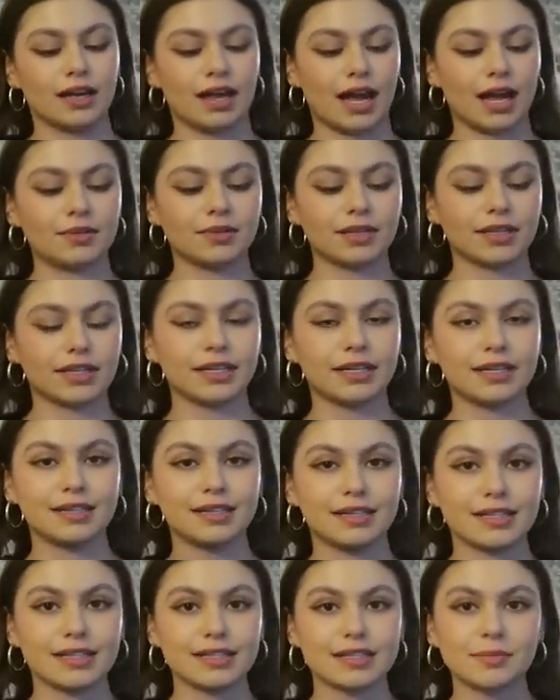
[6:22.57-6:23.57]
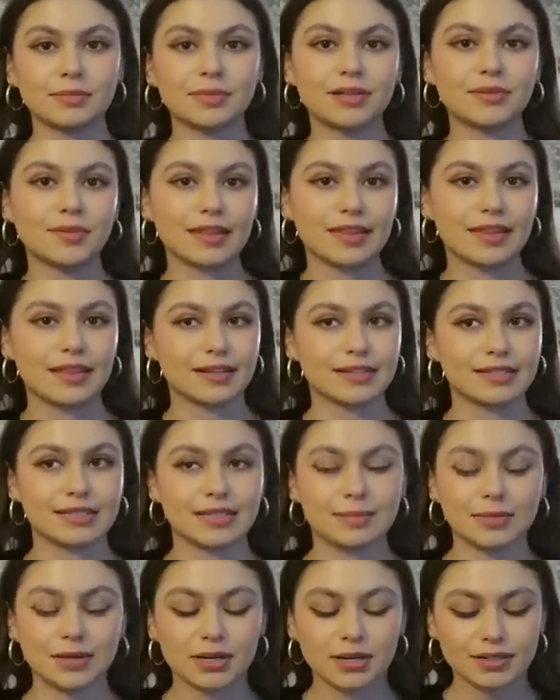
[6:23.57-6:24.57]
I really need something with
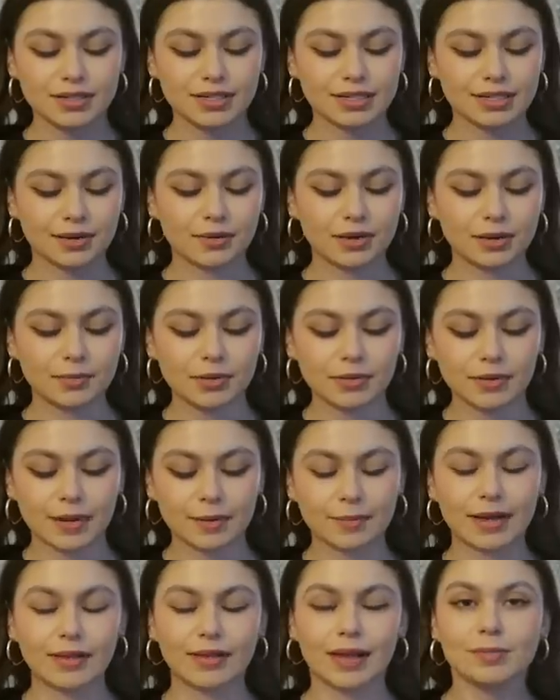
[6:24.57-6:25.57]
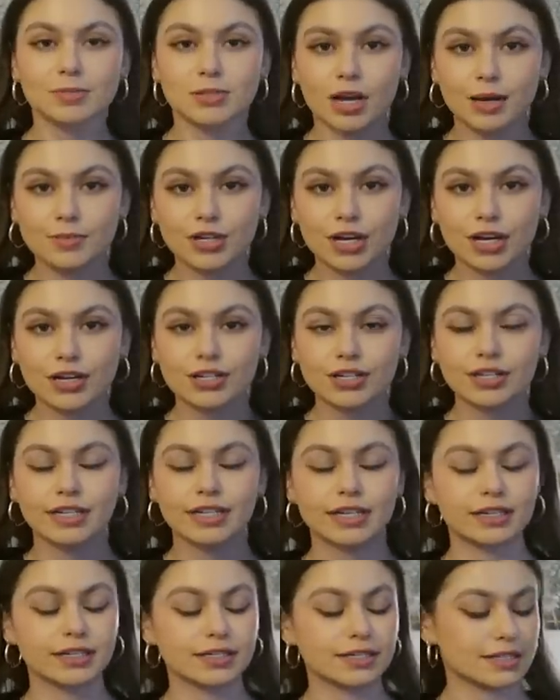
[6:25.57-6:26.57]
zippers because I want to put like my laptop charger in
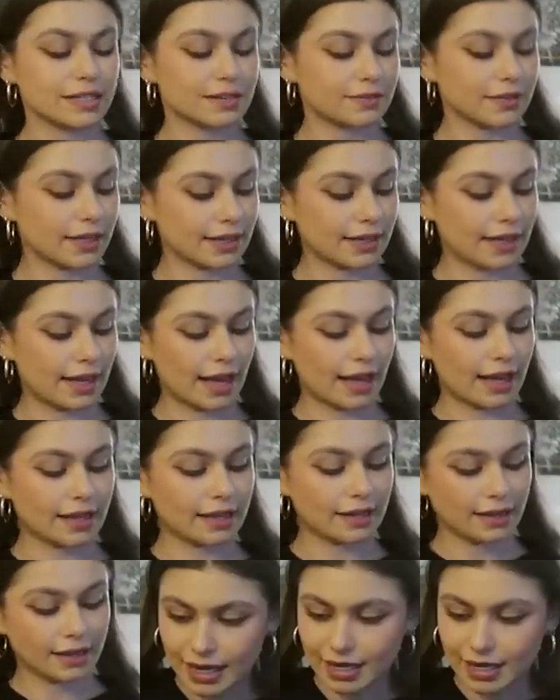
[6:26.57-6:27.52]
here and stuff like that.